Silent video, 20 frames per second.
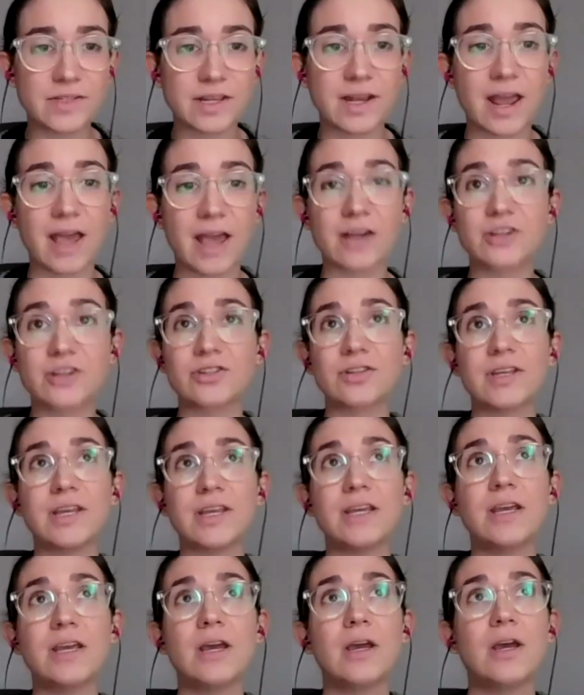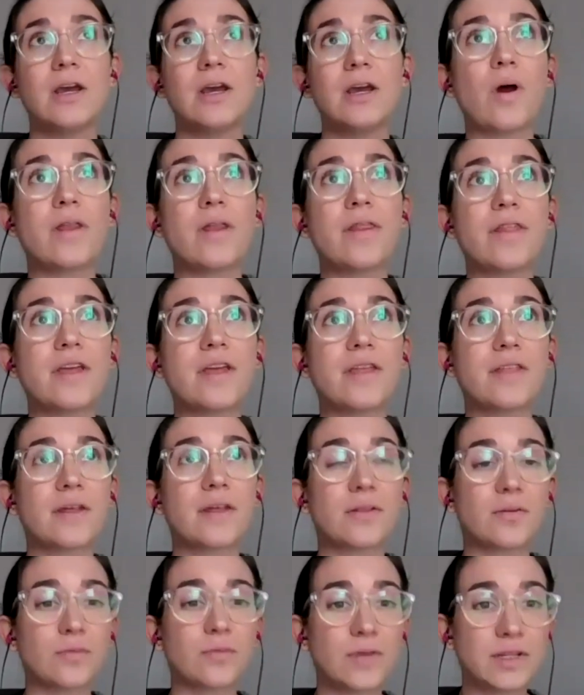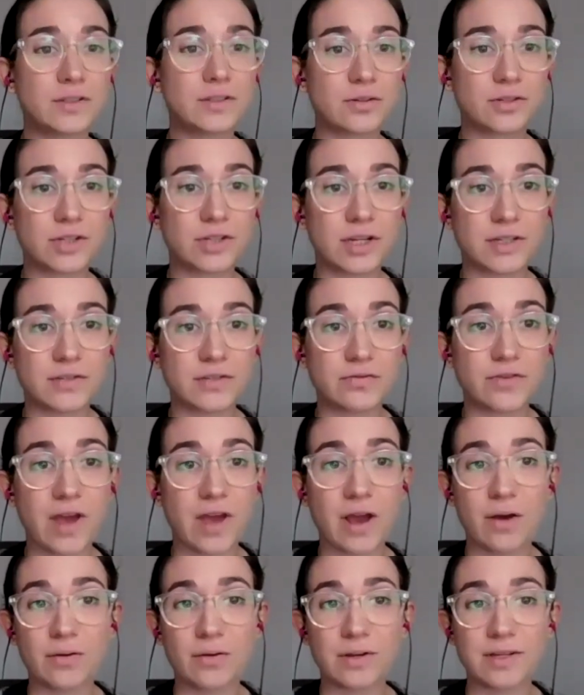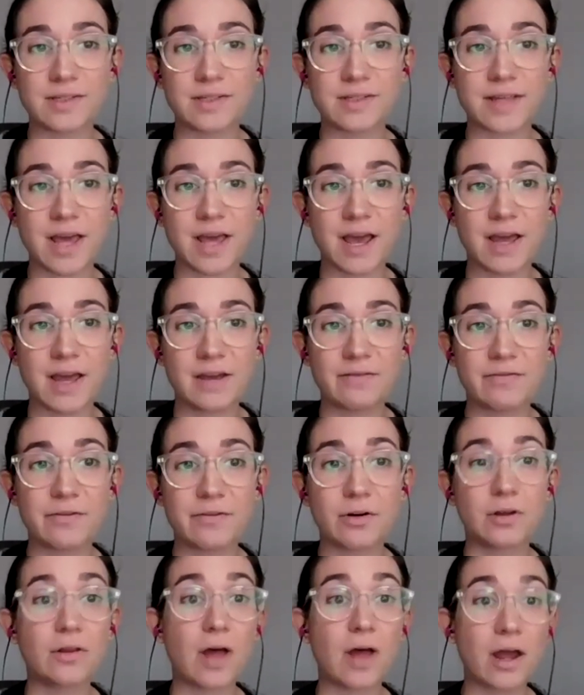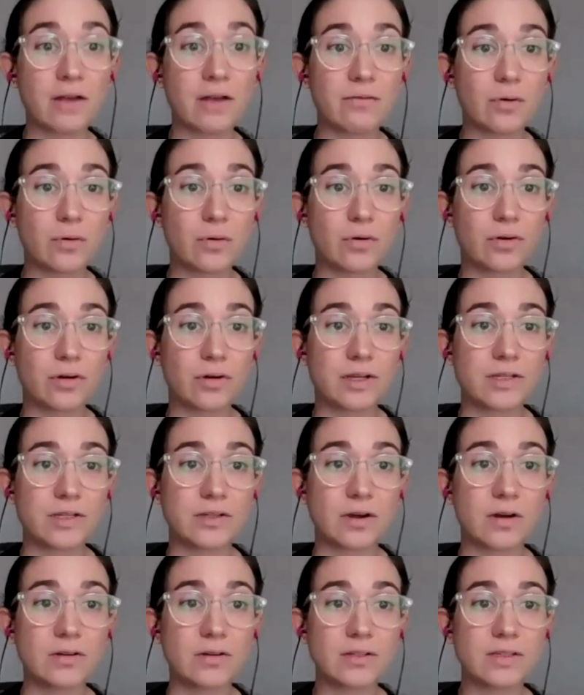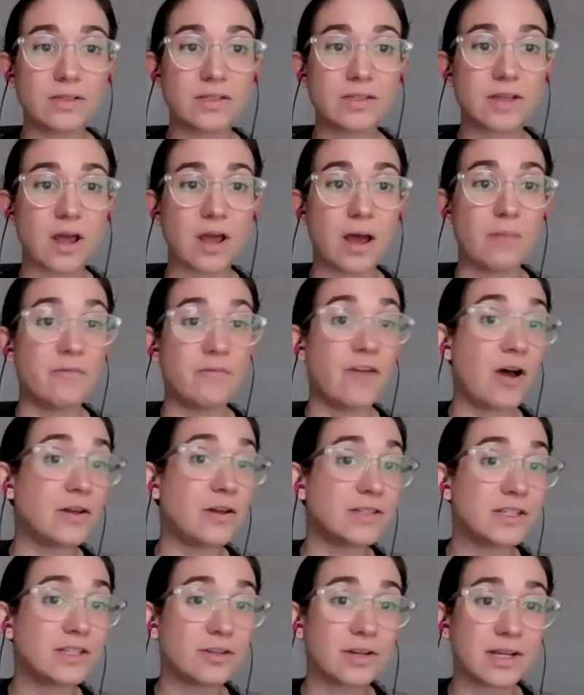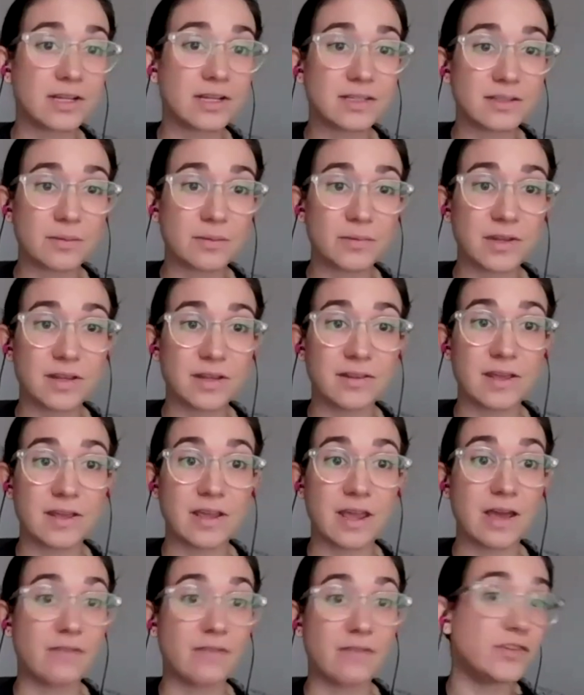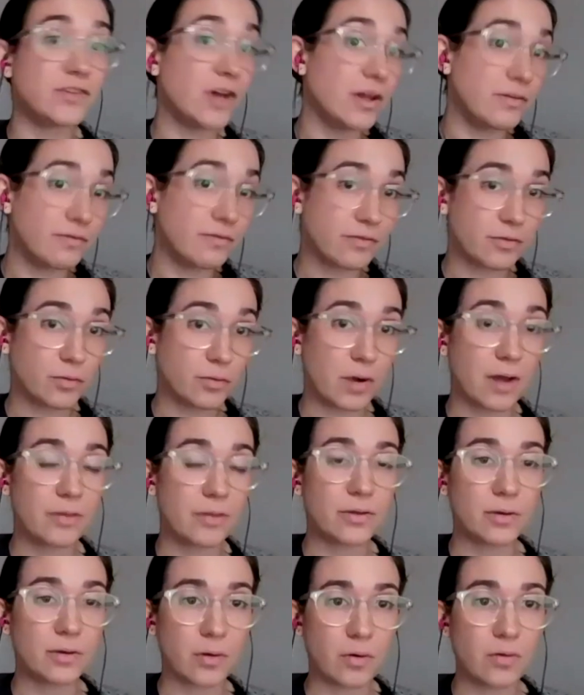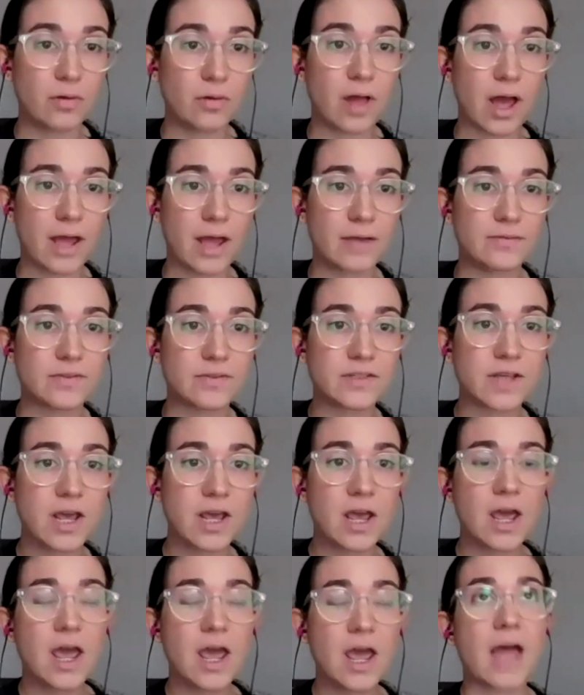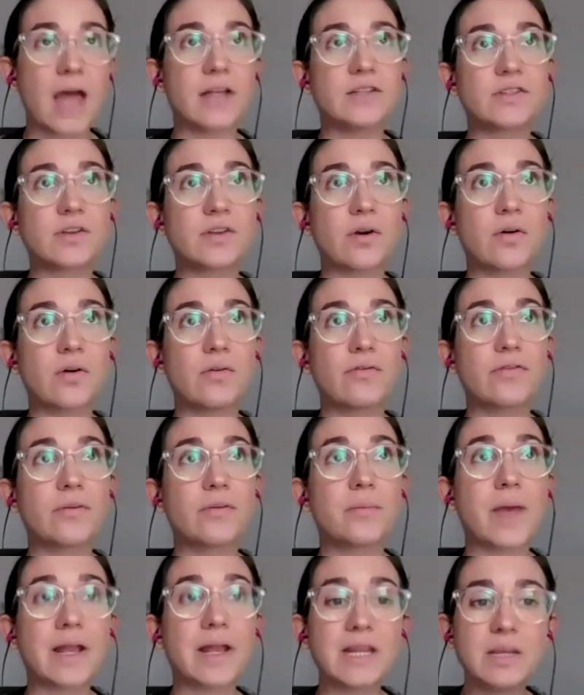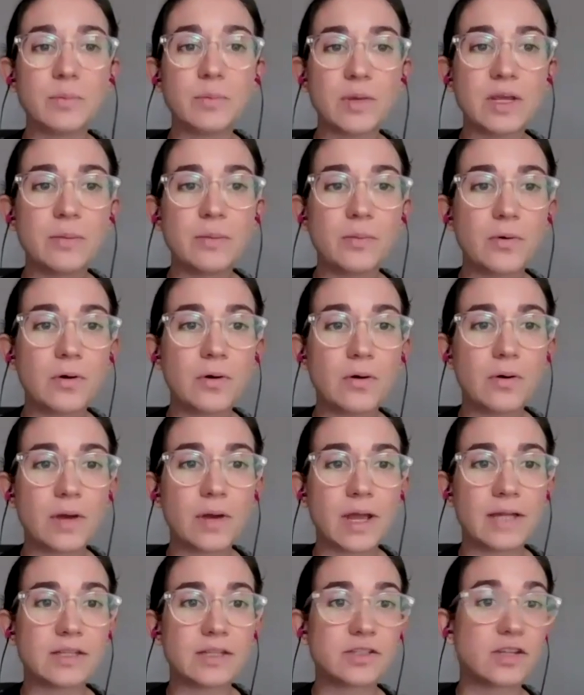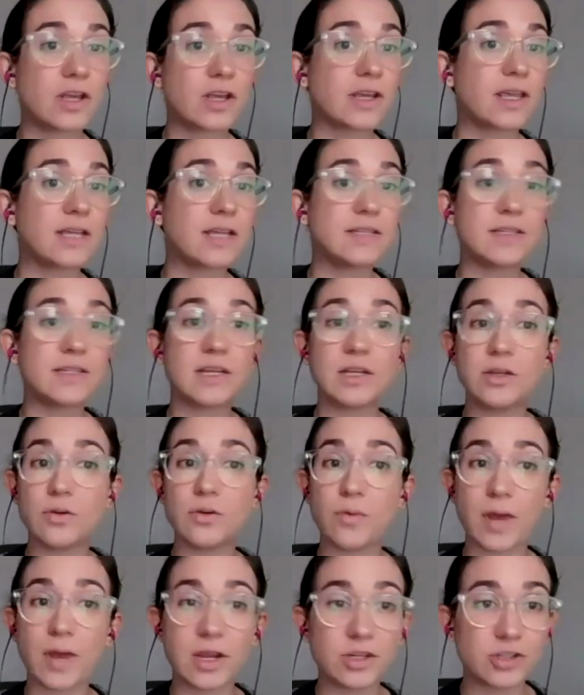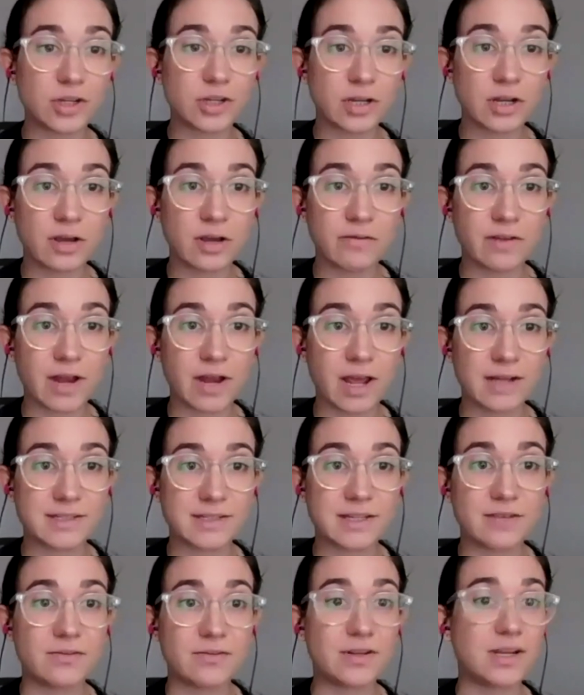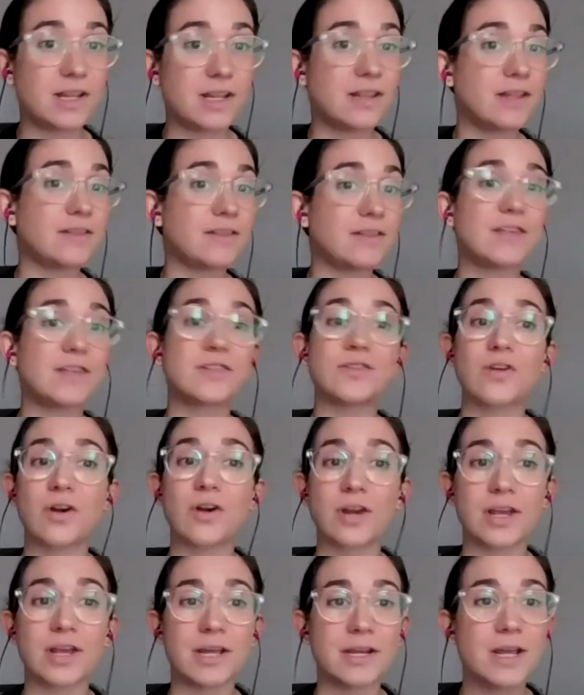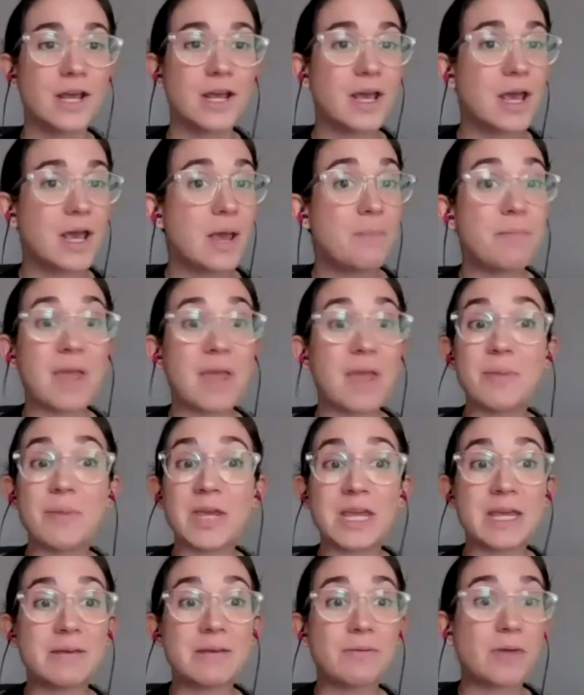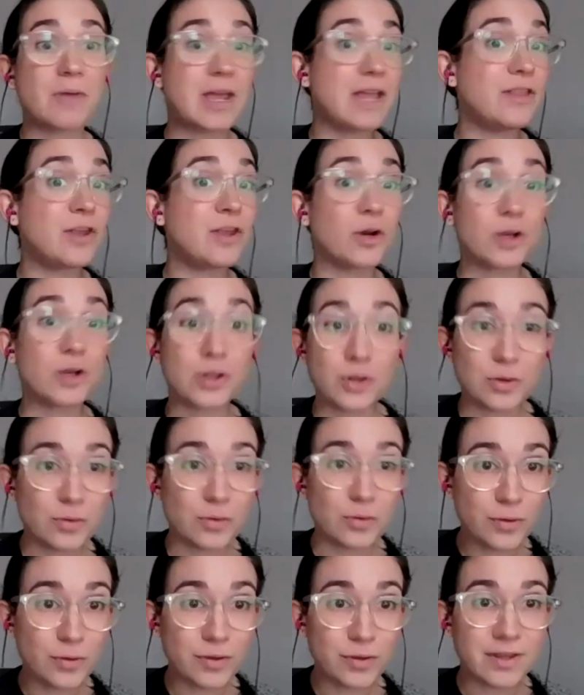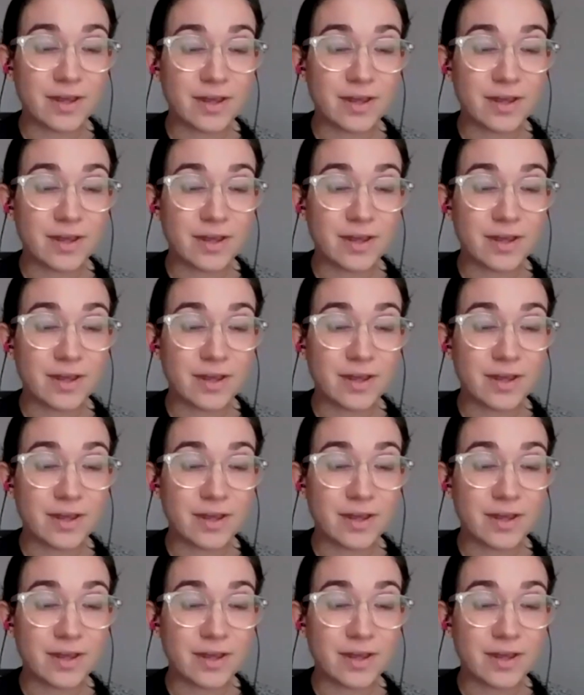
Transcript: And actually, one thing that the research has found is that for a lot of older adults, volunteering is something they have done throughout their whole lives. And so for many people, it's a continuation of an activity that they started maybe in their youth.